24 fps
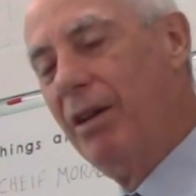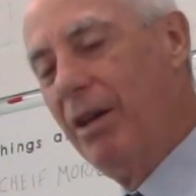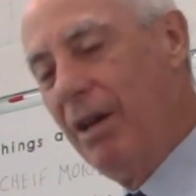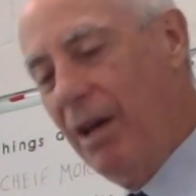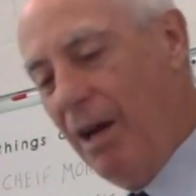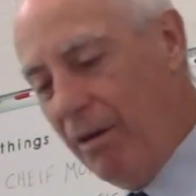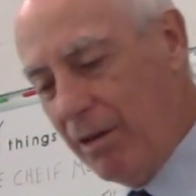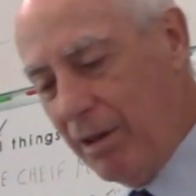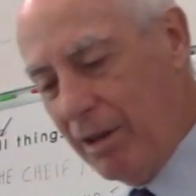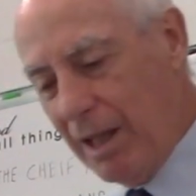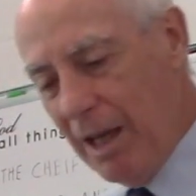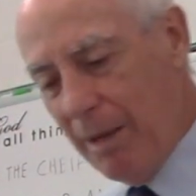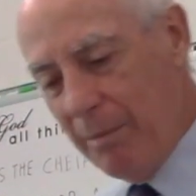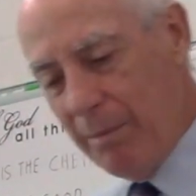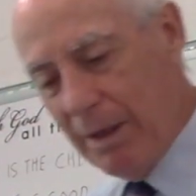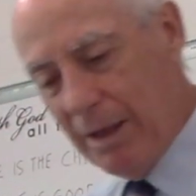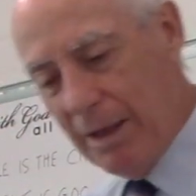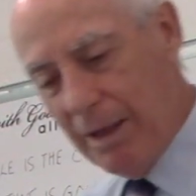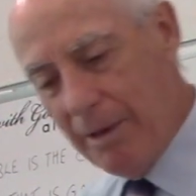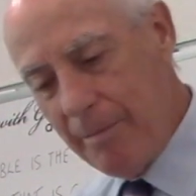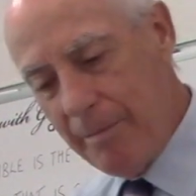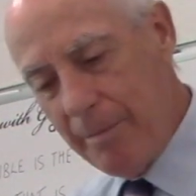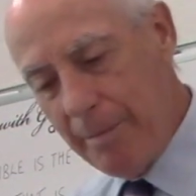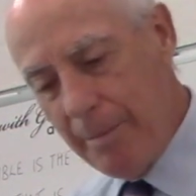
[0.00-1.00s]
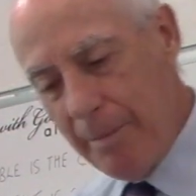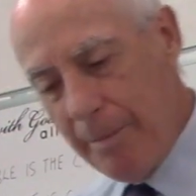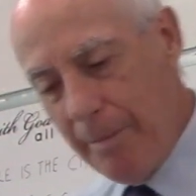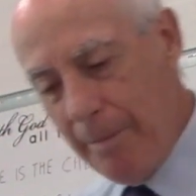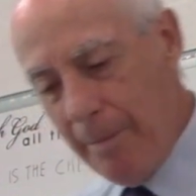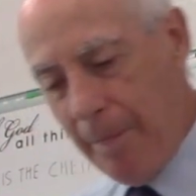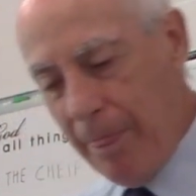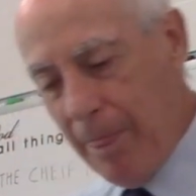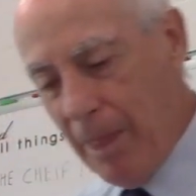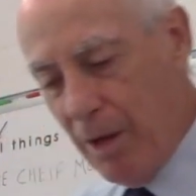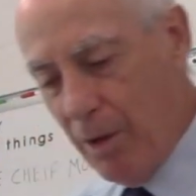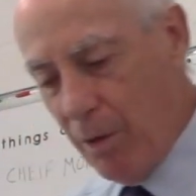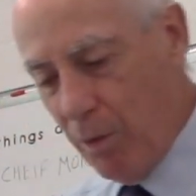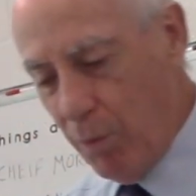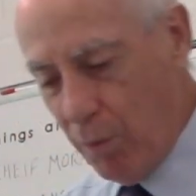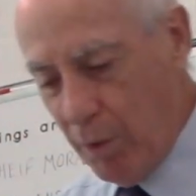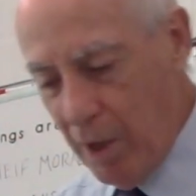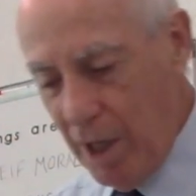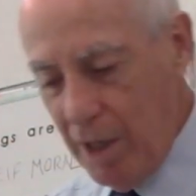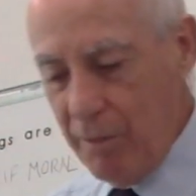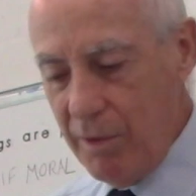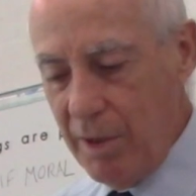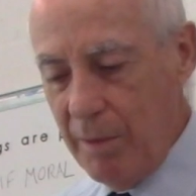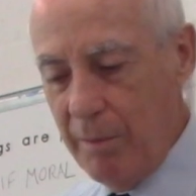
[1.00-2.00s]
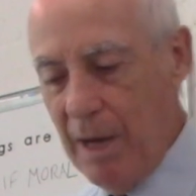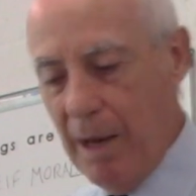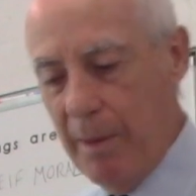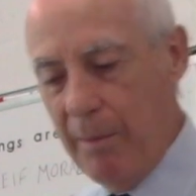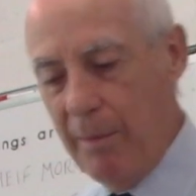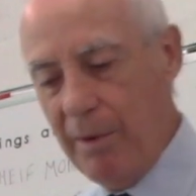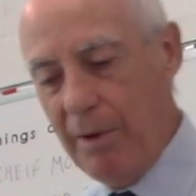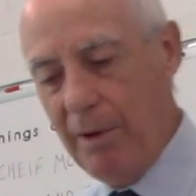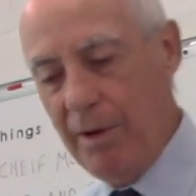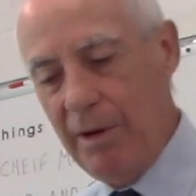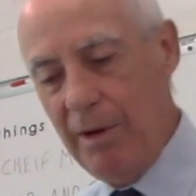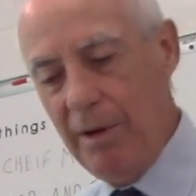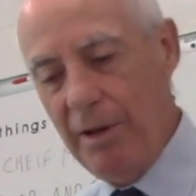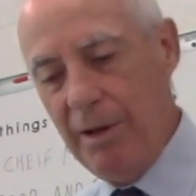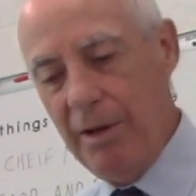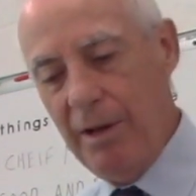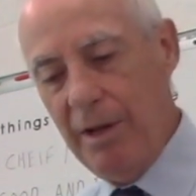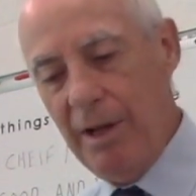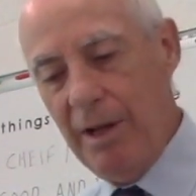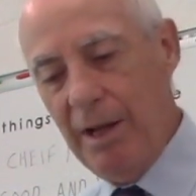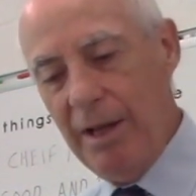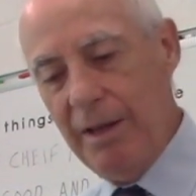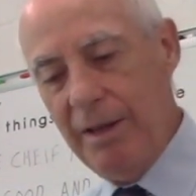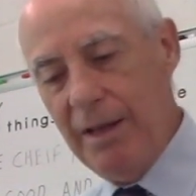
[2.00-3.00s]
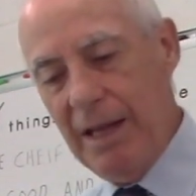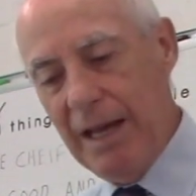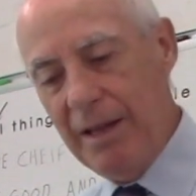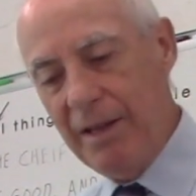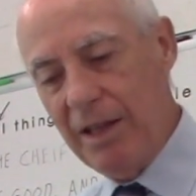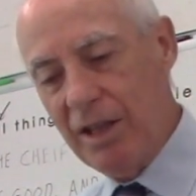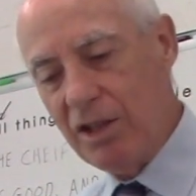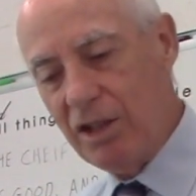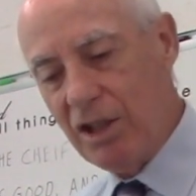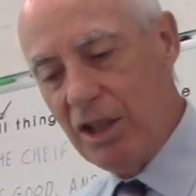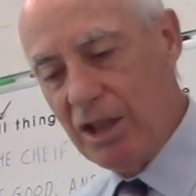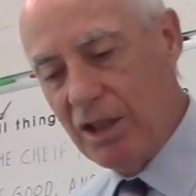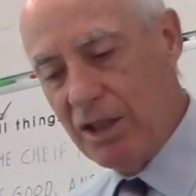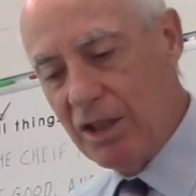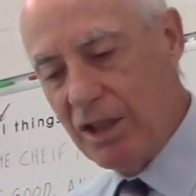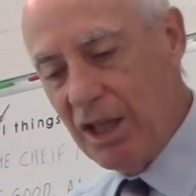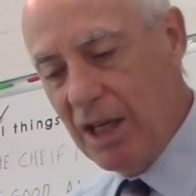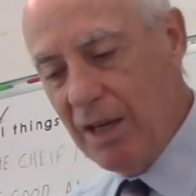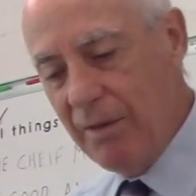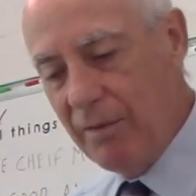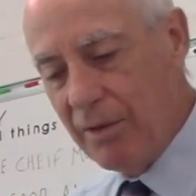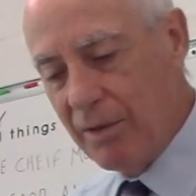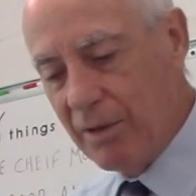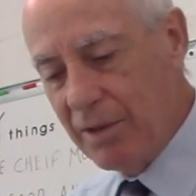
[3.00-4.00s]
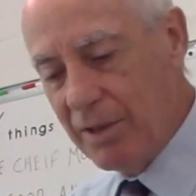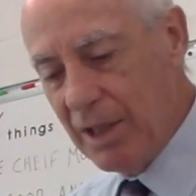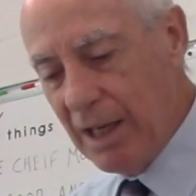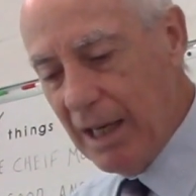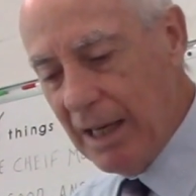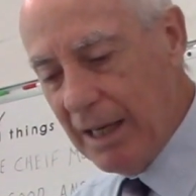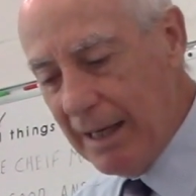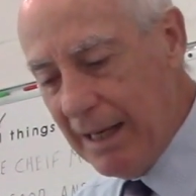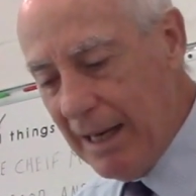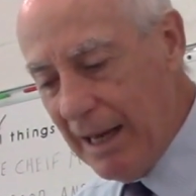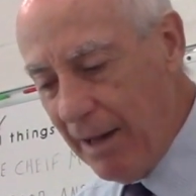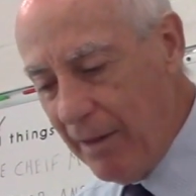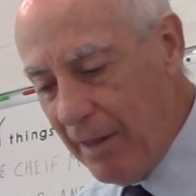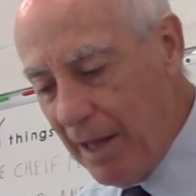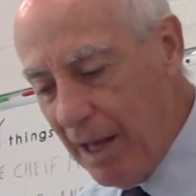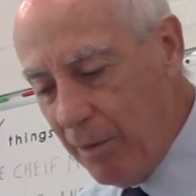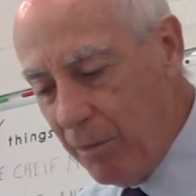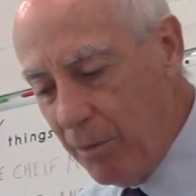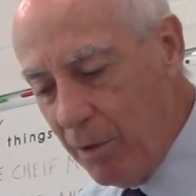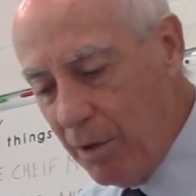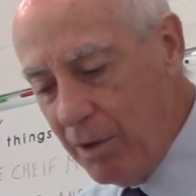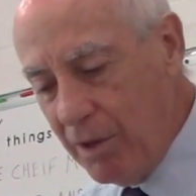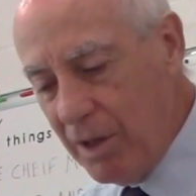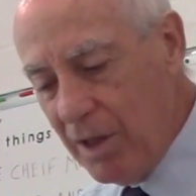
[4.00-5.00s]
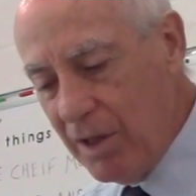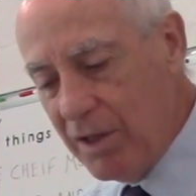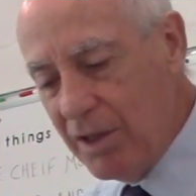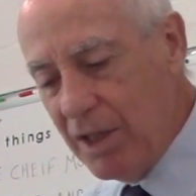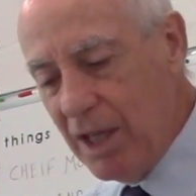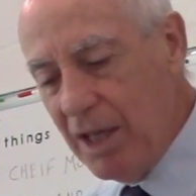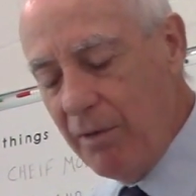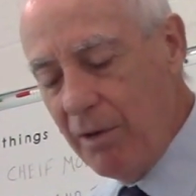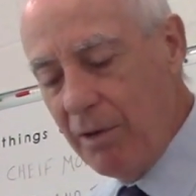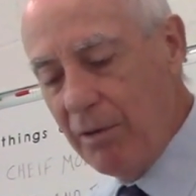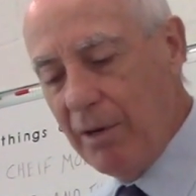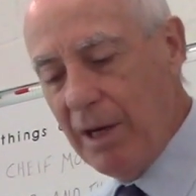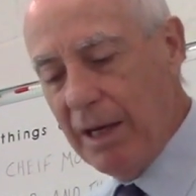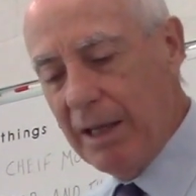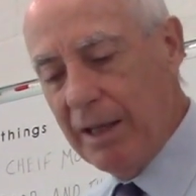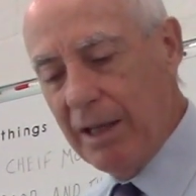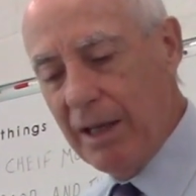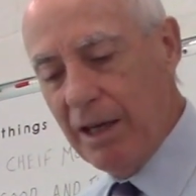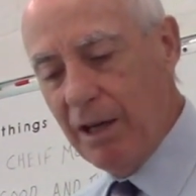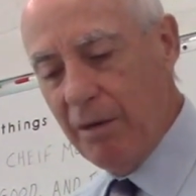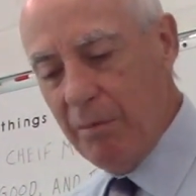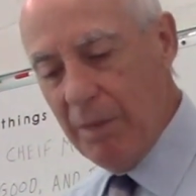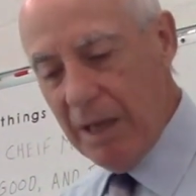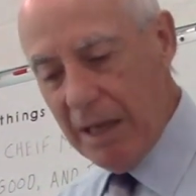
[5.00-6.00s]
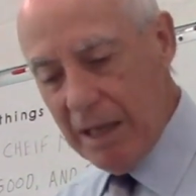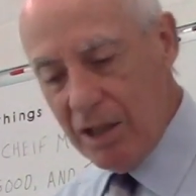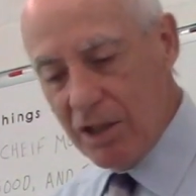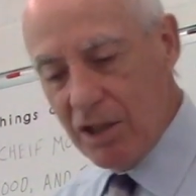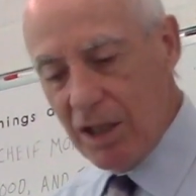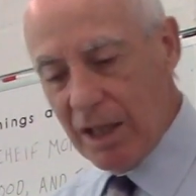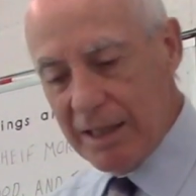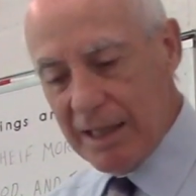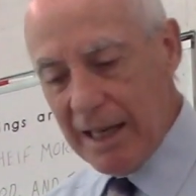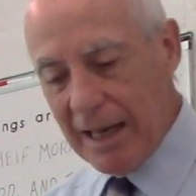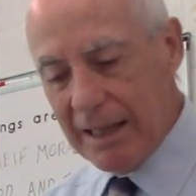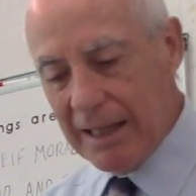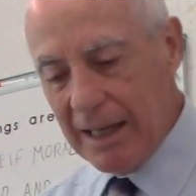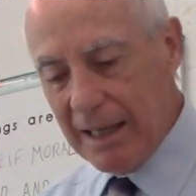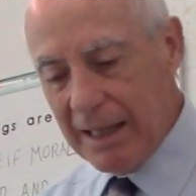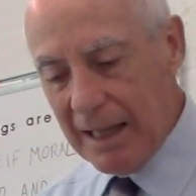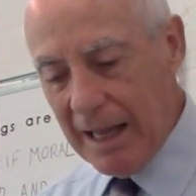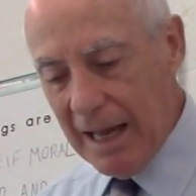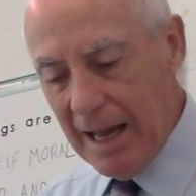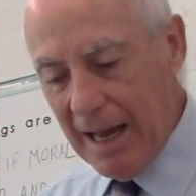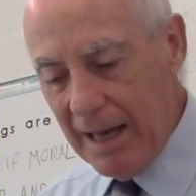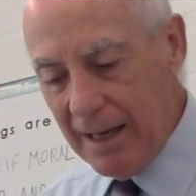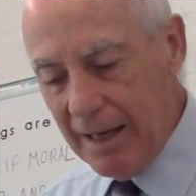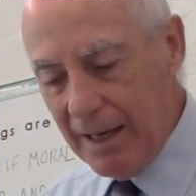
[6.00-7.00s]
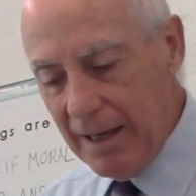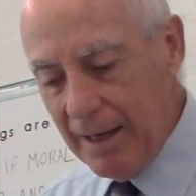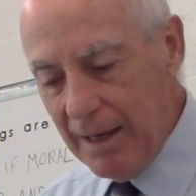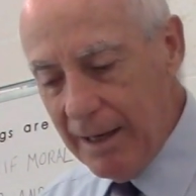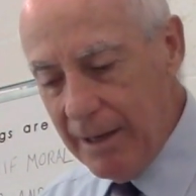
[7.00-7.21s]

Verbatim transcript: How could that be? We remember that this deceiver said. Now that word deceiver right there means exactly that.